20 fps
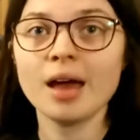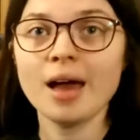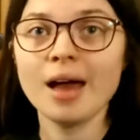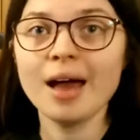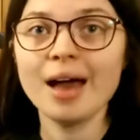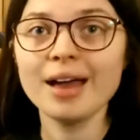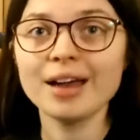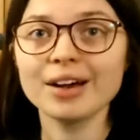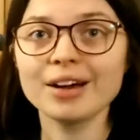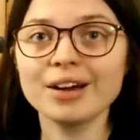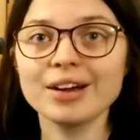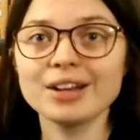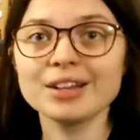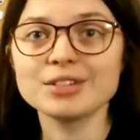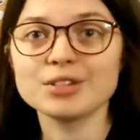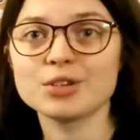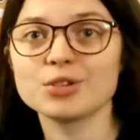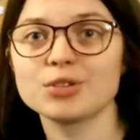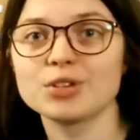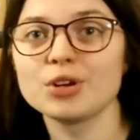Hey
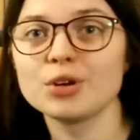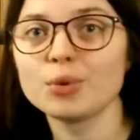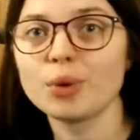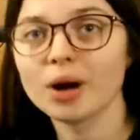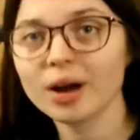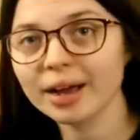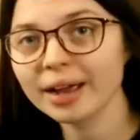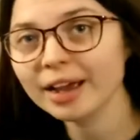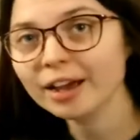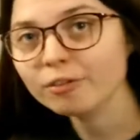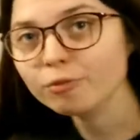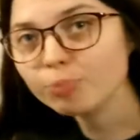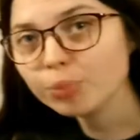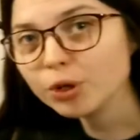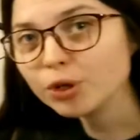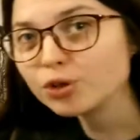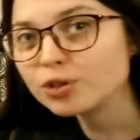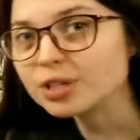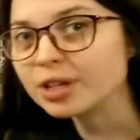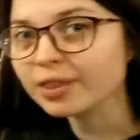guys, so I have
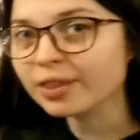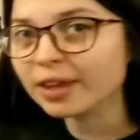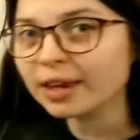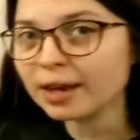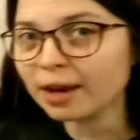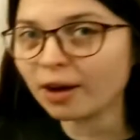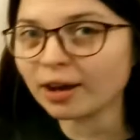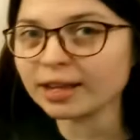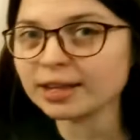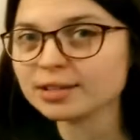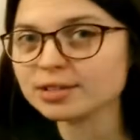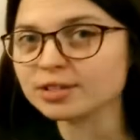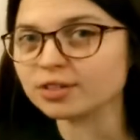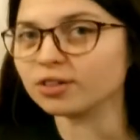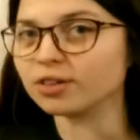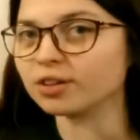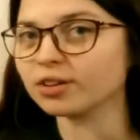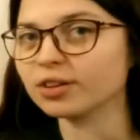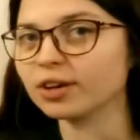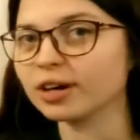put the lights
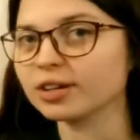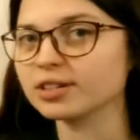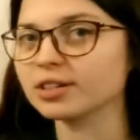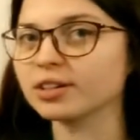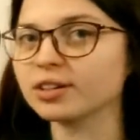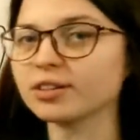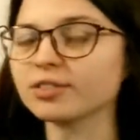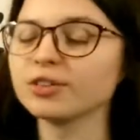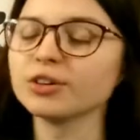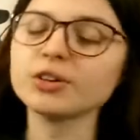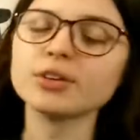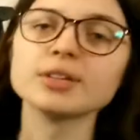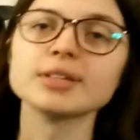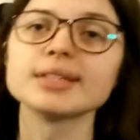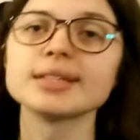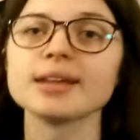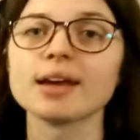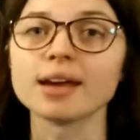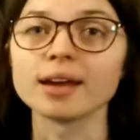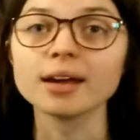on. I don't know if you can
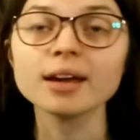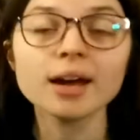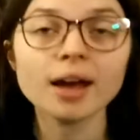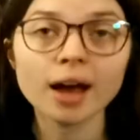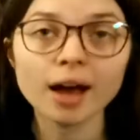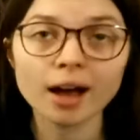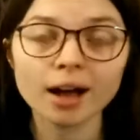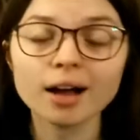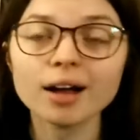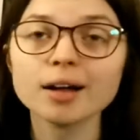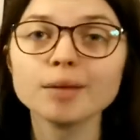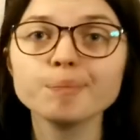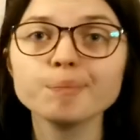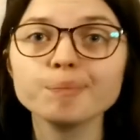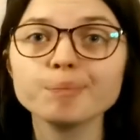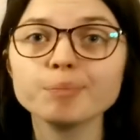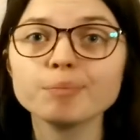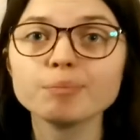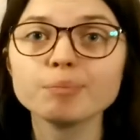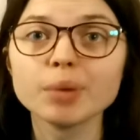see,
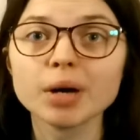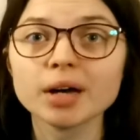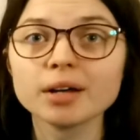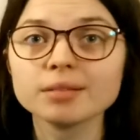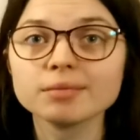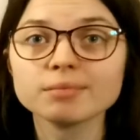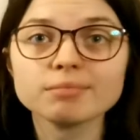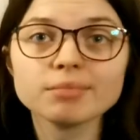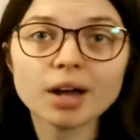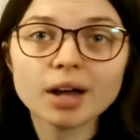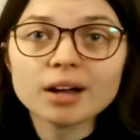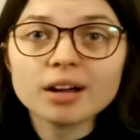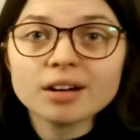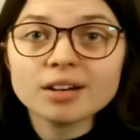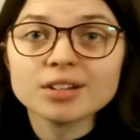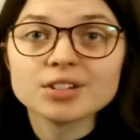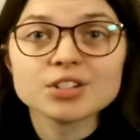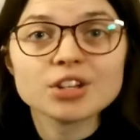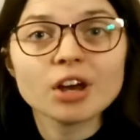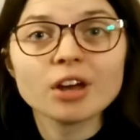but I
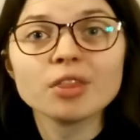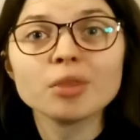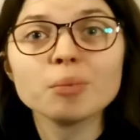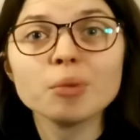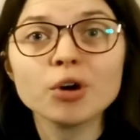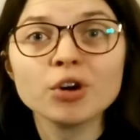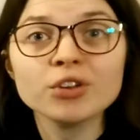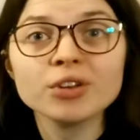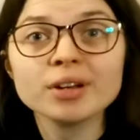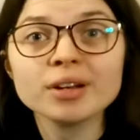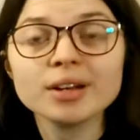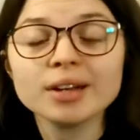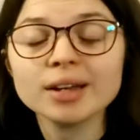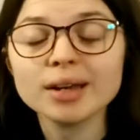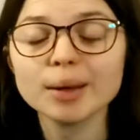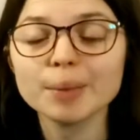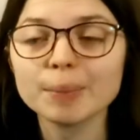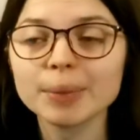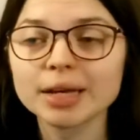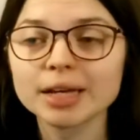can't turn them on
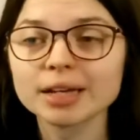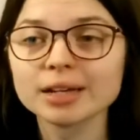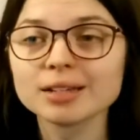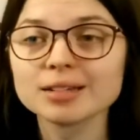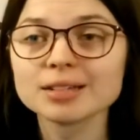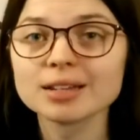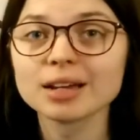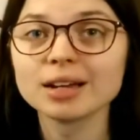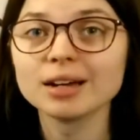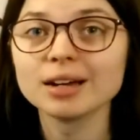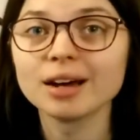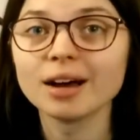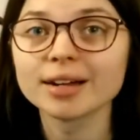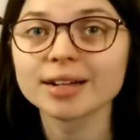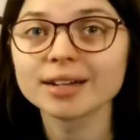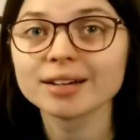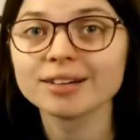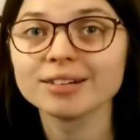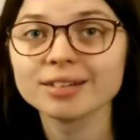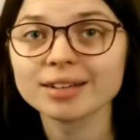because I
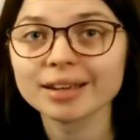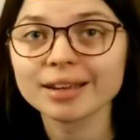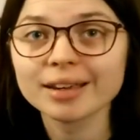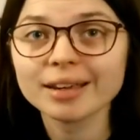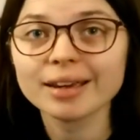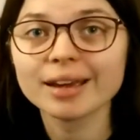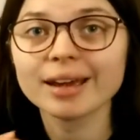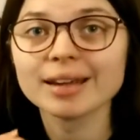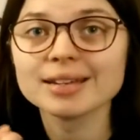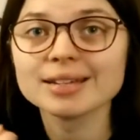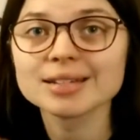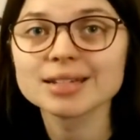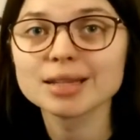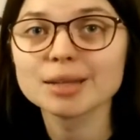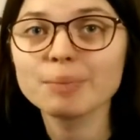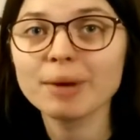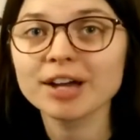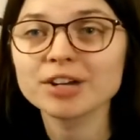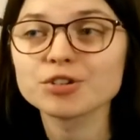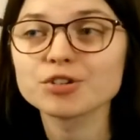can't get into the
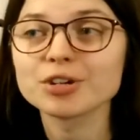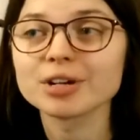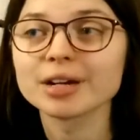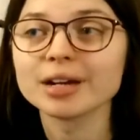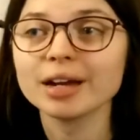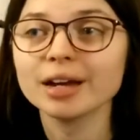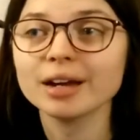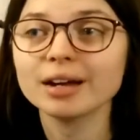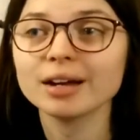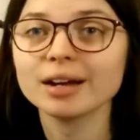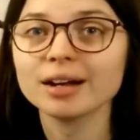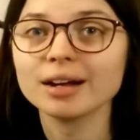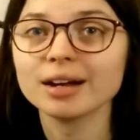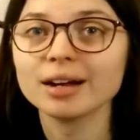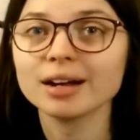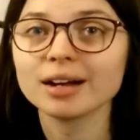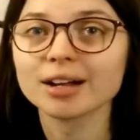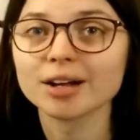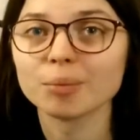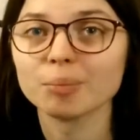battery
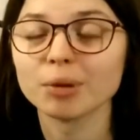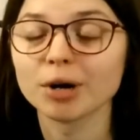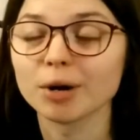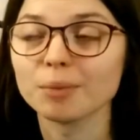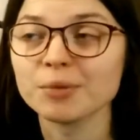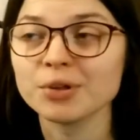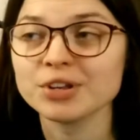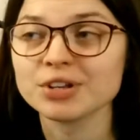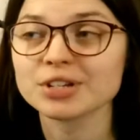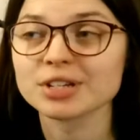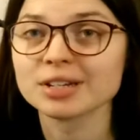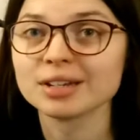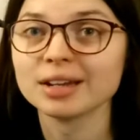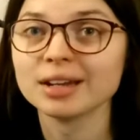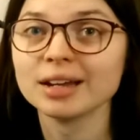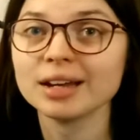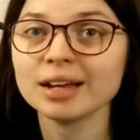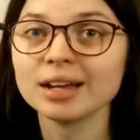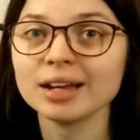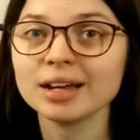compartment,
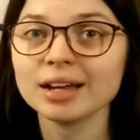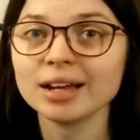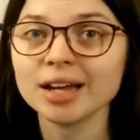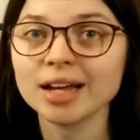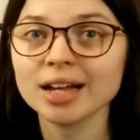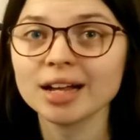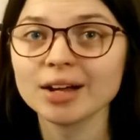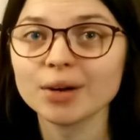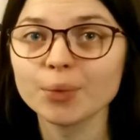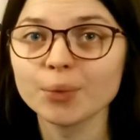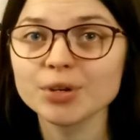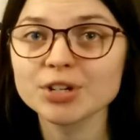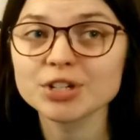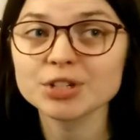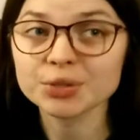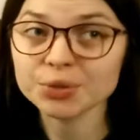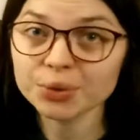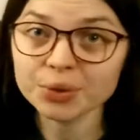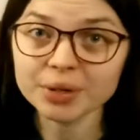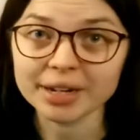which is
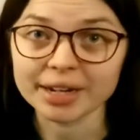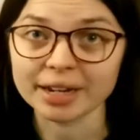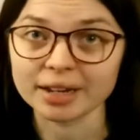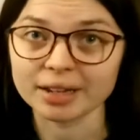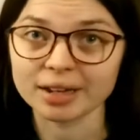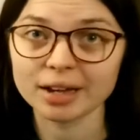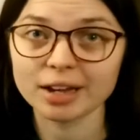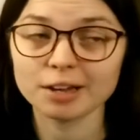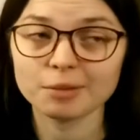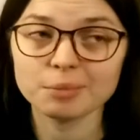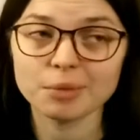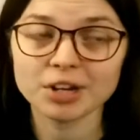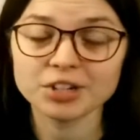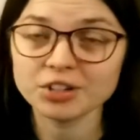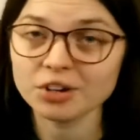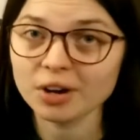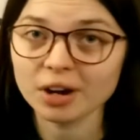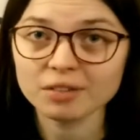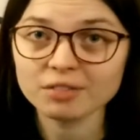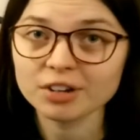annoying. I
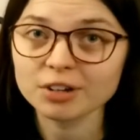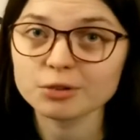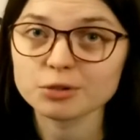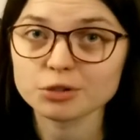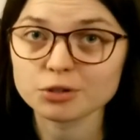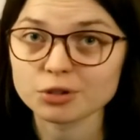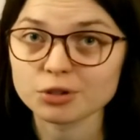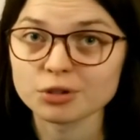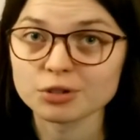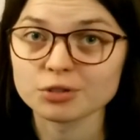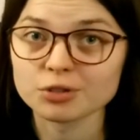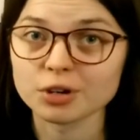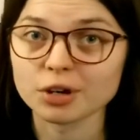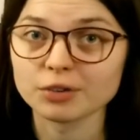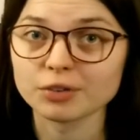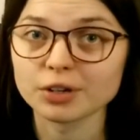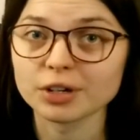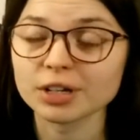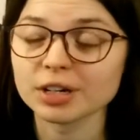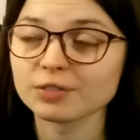don't have a little
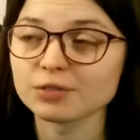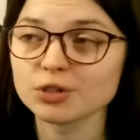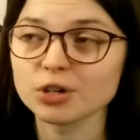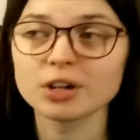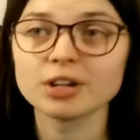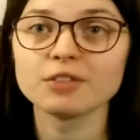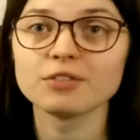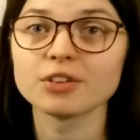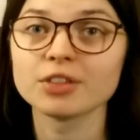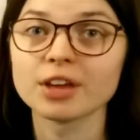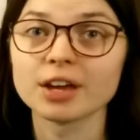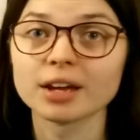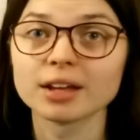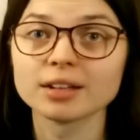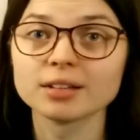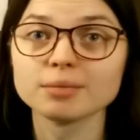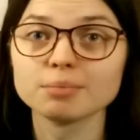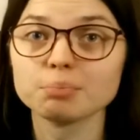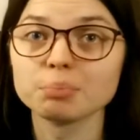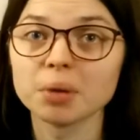screwdriver. I've tried everything,
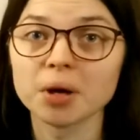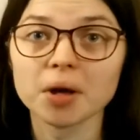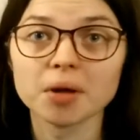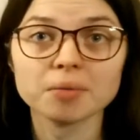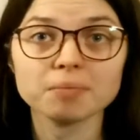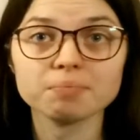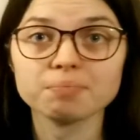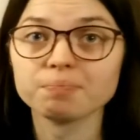but